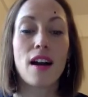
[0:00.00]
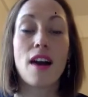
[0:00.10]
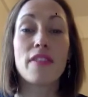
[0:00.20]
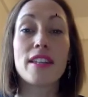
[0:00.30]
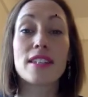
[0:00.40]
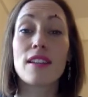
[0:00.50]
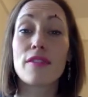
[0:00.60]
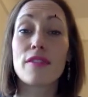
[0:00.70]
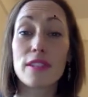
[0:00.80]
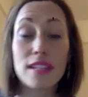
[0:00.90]
There's
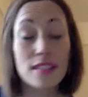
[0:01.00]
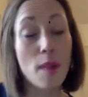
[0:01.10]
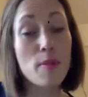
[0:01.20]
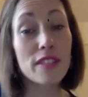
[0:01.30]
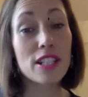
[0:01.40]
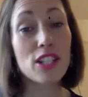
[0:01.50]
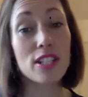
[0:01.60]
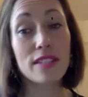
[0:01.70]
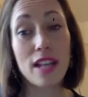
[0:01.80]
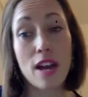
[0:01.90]
a couple of
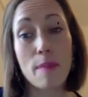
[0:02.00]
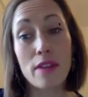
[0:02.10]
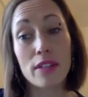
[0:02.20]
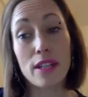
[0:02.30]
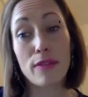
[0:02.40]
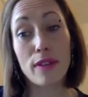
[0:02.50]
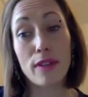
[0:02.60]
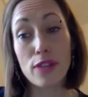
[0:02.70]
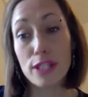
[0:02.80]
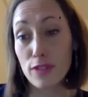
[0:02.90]
initiatives that are about giving
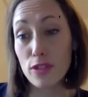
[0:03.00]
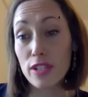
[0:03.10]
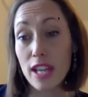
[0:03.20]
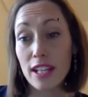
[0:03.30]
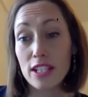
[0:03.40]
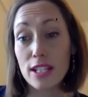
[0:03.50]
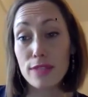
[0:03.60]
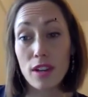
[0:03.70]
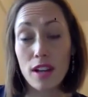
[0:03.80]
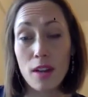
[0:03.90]
fresh food to NHS
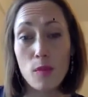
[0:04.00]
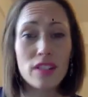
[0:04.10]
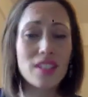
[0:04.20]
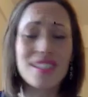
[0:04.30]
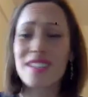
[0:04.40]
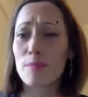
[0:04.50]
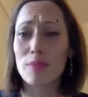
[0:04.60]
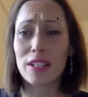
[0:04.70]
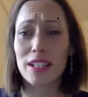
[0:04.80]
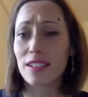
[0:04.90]
frontline workers.
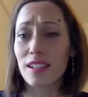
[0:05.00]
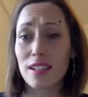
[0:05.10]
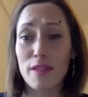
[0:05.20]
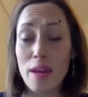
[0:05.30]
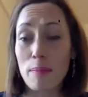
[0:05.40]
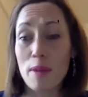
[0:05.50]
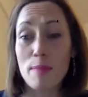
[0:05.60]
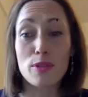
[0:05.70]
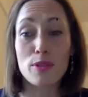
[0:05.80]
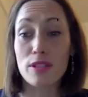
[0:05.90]
Brilliant. I love that.
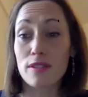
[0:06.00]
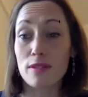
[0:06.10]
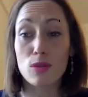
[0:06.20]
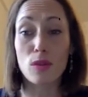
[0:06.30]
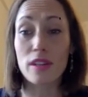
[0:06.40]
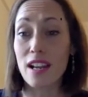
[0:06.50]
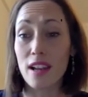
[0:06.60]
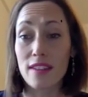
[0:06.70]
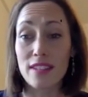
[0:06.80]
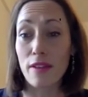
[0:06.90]
People are just sorting their
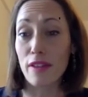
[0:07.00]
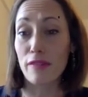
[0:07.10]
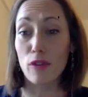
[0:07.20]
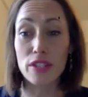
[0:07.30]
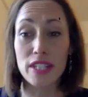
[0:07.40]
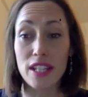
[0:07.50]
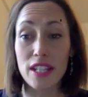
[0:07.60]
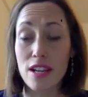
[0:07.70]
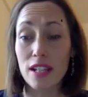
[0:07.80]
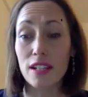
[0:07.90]
lives out. They're
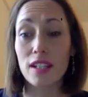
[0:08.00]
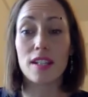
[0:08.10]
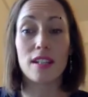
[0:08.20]
volunteering.